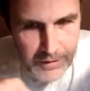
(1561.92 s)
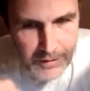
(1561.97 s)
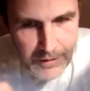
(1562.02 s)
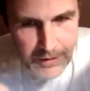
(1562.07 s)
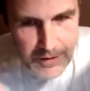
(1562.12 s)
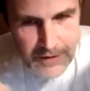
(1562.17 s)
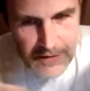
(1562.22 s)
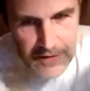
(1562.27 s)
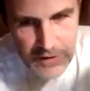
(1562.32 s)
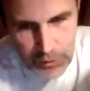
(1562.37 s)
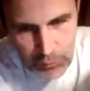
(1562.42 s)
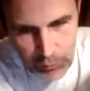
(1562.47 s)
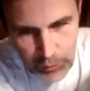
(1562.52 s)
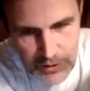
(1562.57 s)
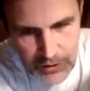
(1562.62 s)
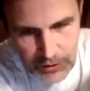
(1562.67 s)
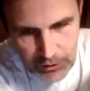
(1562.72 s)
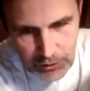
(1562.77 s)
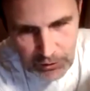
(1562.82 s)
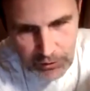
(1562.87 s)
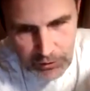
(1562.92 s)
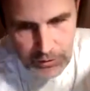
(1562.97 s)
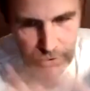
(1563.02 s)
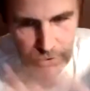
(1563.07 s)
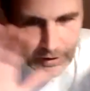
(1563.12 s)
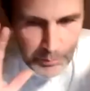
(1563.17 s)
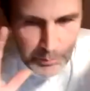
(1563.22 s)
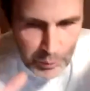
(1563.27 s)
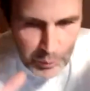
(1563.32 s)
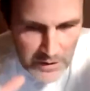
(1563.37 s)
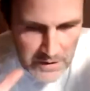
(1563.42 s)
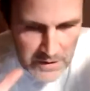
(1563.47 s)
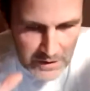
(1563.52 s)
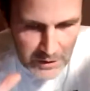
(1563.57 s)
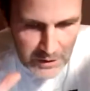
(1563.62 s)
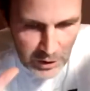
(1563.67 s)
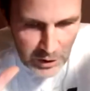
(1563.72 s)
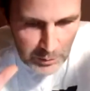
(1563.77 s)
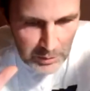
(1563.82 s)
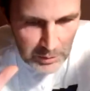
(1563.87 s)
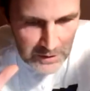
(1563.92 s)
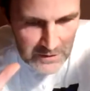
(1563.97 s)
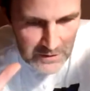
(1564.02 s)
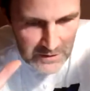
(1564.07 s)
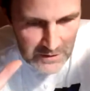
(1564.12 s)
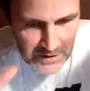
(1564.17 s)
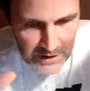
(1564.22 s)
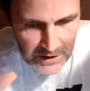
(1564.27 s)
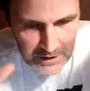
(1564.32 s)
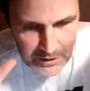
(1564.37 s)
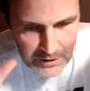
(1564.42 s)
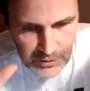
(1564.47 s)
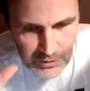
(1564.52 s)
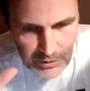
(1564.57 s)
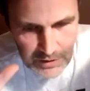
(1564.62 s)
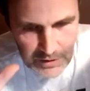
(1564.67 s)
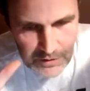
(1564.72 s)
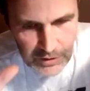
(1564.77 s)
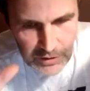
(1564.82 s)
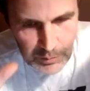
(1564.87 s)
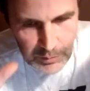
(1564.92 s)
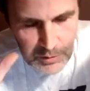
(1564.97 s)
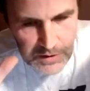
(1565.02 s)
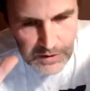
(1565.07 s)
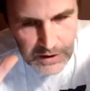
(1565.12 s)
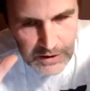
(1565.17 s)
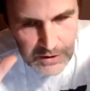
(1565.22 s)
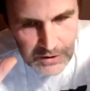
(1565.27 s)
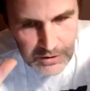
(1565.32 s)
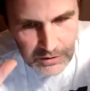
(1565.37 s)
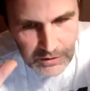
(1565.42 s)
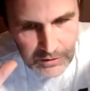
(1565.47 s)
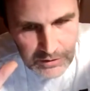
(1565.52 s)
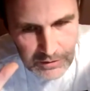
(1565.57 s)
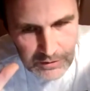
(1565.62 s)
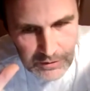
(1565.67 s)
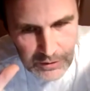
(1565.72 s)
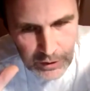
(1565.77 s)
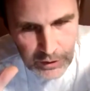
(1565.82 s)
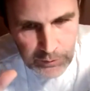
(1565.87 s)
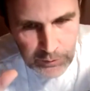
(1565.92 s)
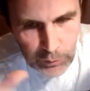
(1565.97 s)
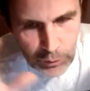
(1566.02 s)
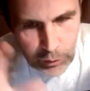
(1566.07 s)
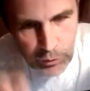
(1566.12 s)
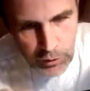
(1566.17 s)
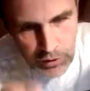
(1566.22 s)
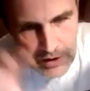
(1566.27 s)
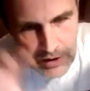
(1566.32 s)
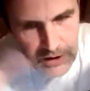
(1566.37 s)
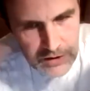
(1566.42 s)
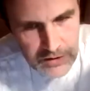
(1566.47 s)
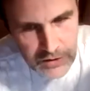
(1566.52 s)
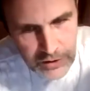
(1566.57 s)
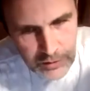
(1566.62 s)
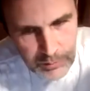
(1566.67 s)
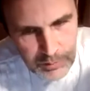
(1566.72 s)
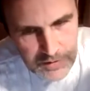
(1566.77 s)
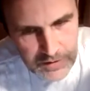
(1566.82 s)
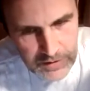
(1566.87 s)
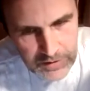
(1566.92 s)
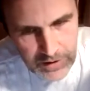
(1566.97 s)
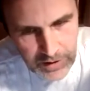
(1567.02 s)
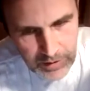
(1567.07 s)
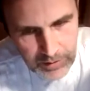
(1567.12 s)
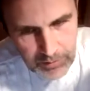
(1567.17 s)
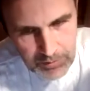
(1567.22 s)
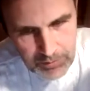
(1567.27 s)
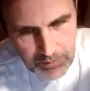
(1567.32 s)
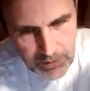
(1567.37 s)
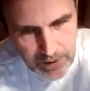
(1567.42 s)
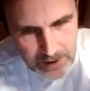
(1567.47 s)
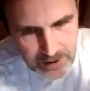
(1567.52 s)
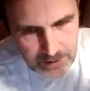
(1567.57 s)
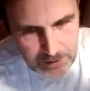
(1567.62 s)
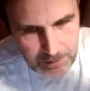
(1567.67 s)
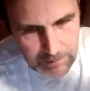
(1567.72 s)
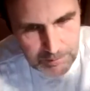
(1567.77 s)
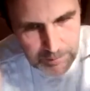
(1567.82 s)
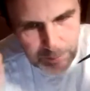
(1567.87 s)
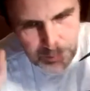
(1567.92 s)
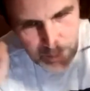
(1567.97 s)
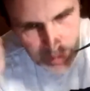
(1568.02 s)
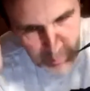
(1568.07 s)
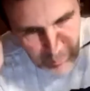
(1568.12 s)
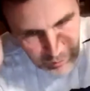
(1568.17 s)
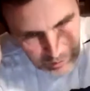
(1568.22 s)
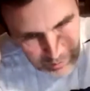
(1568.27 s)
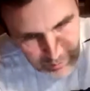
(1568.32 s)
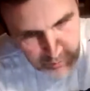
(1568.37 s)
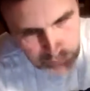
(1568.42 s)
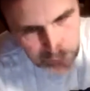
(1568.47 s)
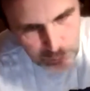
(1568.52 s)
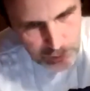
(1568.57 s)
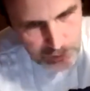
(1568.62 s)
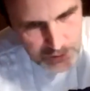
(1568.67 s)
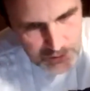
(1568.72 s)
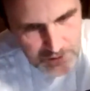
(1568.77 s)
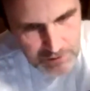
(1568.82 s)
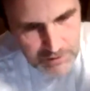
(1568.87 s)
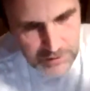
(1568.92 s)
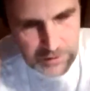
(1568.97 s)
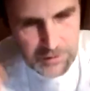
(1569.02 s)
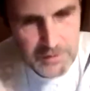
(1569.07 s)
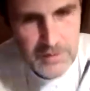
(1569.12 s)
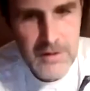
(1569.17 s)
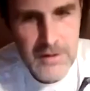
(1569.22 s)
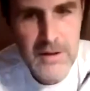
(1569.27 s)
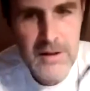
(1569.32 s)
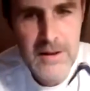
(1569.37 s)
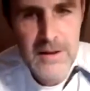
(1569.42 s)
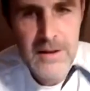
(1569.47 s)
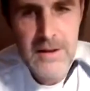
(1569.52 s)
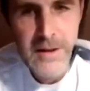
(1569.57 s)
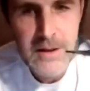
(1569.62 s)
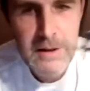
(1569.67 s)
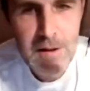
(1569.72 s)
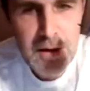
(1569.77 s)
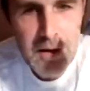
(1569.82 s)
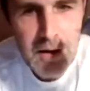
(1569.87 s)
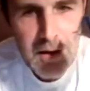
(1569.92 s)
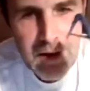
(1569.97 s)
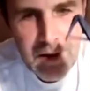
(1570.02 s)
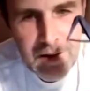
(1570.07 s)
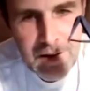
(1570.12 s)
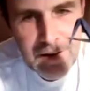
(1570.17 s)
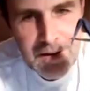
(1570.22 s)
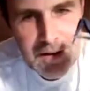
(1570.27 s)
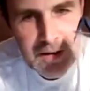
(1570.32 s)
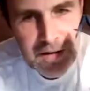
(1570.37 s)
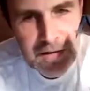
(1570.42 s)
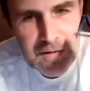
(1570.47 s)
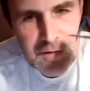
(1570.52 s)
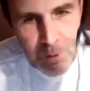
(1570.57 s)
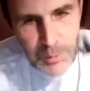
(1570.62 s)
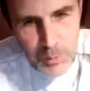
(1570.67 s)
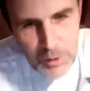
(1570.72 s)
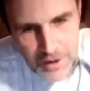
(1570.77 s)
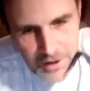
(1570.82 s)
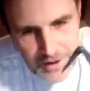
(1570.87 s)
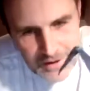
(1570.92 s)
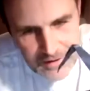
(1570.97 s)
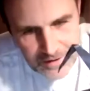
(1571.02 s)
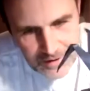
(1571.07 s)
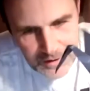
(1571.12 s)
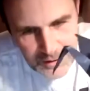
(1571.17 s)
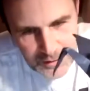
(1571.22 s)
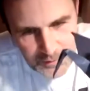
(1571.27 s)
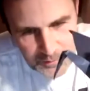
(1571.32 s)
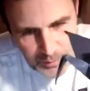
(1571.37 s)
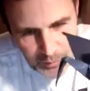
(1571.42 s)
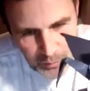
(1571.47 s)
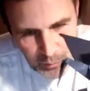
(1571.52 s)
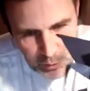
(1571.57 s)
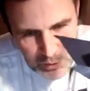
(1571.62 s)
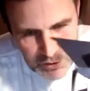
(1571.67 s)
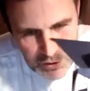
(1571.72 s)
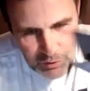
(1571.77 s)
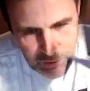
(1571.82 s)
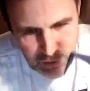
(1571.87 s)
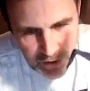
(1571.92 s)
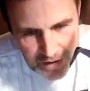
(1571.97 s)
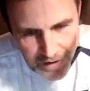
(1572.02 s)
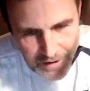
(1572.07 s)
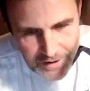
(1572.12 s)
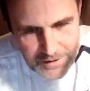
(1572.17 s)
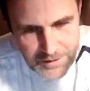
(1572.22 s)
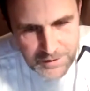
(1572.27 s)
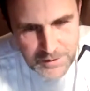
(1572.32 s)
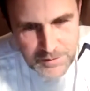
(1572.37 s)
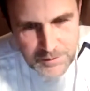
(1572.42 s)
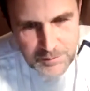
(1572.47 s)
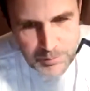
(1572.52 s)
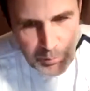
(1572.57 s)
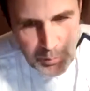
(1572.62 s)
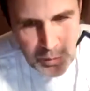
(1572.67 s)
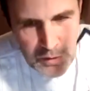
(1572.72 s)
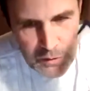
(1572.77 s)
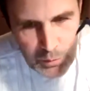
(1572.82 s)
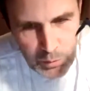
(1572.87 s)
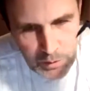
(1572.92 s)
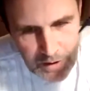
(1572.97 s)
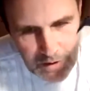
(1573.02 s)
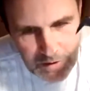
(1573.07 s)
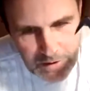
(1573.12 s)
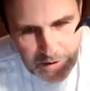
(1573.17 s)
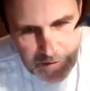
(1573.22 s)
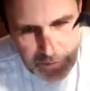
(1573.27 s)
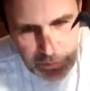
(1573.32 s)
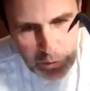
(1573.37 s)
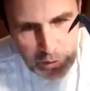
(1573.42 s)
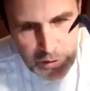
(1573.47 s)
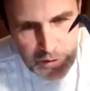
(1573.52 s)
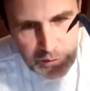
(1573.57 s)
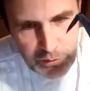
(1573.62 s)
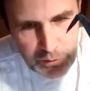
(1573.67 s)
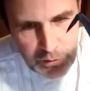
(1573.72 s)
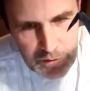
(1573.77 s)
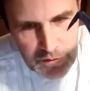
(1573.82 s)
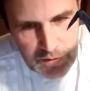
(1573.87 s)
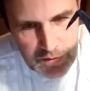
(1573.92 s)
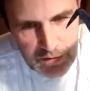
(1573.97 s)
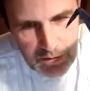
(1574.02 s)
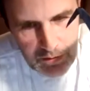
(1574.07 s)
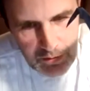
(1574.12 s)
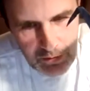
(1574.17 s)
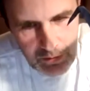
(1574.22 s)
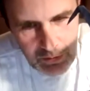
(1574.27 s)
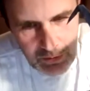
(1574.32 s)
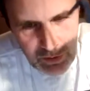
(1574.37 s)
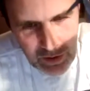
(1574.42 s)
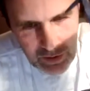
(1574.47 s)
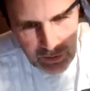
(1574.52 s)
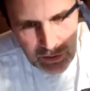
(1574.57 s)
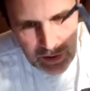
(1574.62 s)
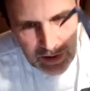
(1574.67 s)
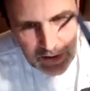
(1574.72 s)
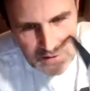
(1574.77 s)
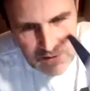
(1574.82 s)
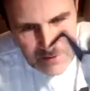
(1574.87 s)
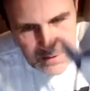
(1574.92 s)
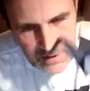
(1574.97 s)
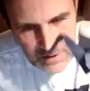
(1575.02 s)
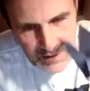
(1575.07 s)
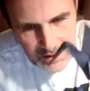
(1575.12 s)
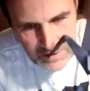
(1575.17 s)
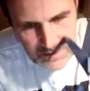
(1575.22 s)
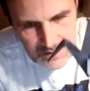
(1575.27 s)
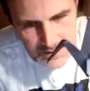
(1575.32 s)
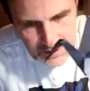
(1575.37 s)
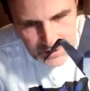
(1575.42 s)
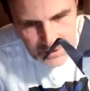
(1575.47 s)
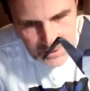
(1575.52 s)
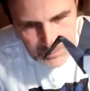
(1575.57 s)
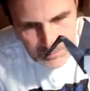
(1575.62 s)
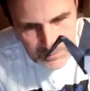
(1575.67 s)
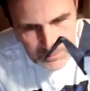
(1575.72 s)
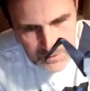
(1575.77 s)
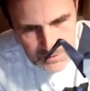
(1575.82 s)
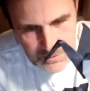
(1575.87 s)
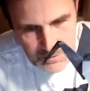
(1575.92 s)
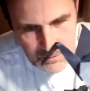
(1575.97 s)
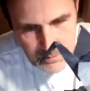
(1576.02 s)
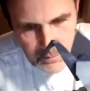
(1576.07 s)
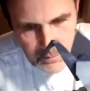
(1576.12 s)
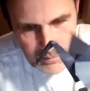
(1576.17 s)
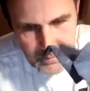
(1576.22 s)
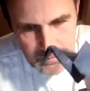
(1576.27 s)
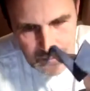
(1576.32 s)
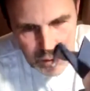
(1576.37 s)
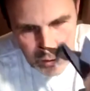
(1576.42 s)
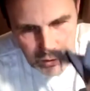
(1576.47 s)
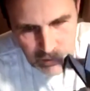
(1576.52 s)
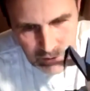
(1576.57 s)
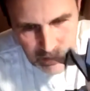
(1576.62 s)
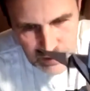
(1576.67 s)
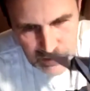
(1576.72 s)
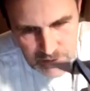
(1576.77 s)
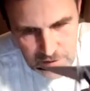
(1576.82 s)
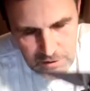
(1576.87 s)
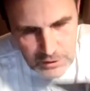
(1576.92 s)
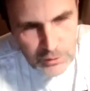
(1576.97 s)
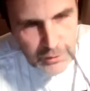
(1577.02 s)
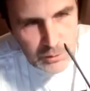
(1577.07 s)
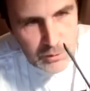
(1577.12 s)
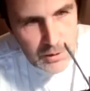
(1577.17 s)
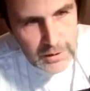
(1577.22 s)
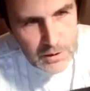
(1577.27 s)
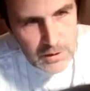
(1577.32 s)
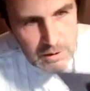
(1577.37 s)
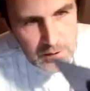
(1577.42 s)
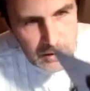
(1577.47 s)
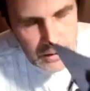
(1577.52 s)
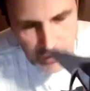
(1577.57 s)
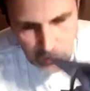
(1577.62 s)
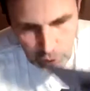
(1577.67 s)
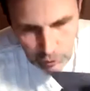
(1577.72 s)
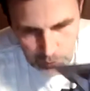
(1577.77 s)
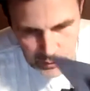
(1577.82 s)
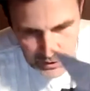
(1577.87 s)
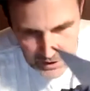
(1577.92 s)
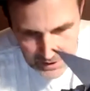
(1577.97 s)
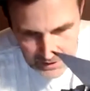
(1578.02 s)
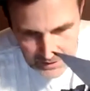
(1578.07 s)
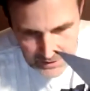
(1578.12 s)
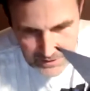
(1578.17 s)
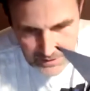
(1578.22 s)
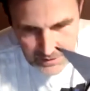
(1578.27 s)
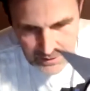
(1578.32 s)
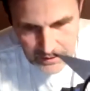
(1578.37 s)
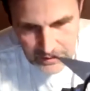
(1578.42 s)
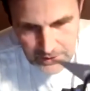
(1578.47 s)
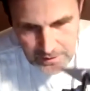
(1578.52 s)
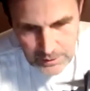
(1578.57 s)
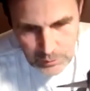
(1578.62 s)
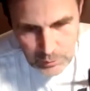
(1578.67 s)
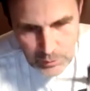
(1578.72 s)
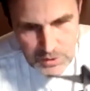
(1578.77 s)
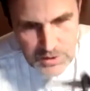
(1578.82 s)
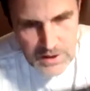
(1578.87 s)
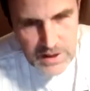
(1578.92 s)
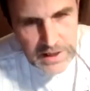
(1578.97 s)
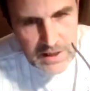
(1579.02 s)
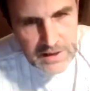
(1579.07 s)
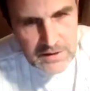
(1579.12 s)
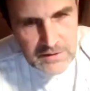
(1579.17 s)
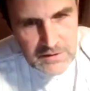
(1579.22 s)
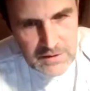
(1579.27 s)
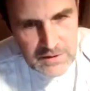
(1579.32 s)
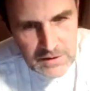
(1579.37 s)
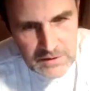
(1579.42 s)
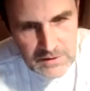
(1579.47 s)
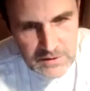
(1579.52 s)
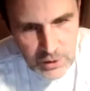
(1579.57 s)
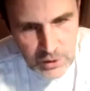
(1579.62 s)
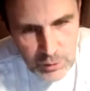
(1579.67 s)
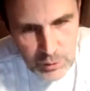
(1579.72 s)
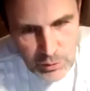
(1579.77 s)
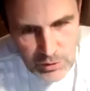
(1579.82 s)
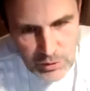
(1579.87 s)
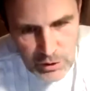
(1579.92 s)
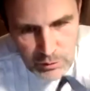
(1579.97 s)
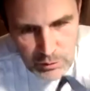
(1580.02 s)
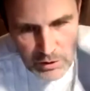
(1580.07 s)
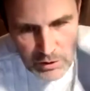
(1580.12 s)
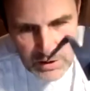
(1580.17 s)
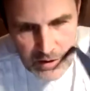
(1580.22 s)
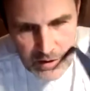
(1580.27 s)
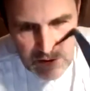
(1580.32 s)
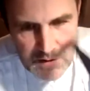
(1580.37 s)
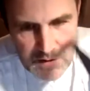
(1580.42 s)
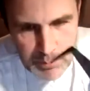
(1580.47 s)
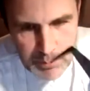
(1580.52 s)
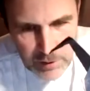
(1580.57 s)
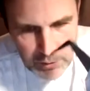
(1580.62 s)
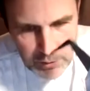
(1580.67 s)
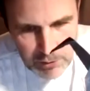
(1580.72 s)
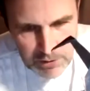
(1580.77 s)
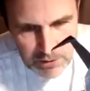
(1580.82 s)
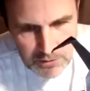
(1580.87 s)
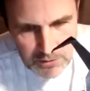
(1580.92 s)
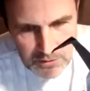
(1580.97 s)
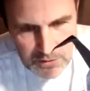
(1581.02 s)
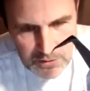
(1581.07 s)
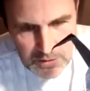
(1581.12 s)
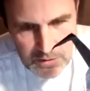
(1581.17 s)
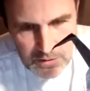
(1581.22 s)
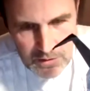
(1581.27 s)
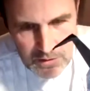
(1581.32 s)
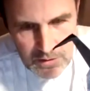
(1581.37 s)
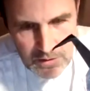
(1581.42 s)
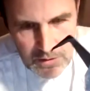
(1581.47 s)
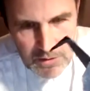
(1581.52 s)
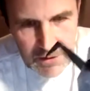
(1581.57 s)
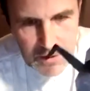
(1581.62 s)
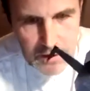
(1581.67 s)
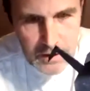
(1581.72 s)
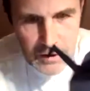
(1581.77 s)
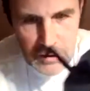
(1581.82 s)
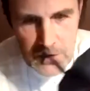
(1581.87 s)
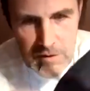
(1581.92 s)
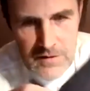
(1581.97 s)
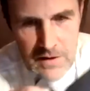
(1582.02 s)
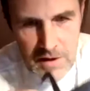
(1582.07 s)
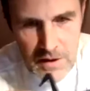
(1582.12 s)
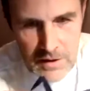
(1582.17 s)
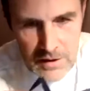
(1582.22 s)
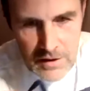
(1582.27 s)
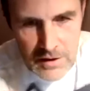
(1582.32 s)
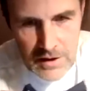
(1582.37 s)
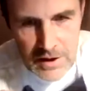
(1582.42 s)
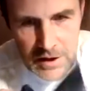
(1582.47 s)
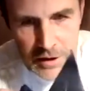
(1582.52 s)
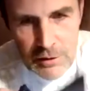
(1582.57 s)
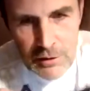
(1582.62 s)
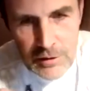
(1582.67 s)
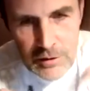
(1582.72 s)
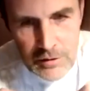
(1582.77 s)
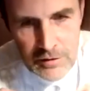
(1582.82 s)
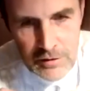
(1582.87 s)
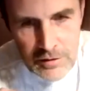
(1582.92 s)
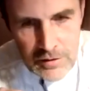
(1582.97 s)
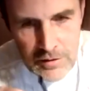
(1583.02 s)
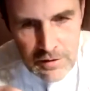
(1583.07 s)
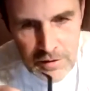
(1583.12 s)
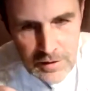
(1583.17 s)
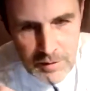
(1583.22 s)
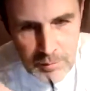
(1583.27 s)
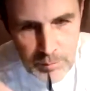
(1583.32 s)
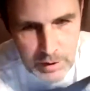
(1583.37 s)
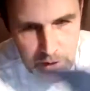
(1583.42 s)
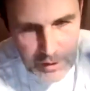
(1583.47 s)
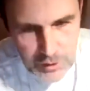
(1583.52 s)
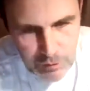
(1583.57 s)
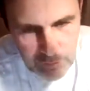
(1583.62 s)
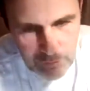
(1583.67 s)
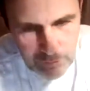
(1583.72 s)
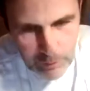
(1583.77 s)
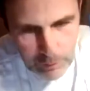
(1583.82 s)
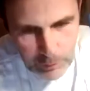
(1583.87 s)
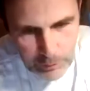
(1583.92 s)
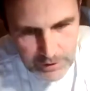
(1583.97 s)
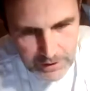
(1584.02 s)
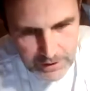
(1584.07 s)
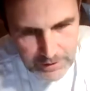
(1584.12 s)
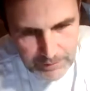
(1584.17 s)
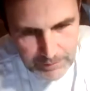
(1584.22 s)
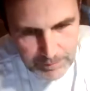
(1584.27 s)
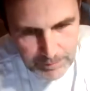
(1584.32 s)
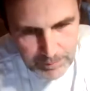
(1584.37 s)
is the original, and the printed copy is a secondary interpretation. So you've already interpreted that memory before you start. So what I did was try and persuade these philosophers that these cyanotypes turned into an object which has its own unique experience and is then killed by unfolding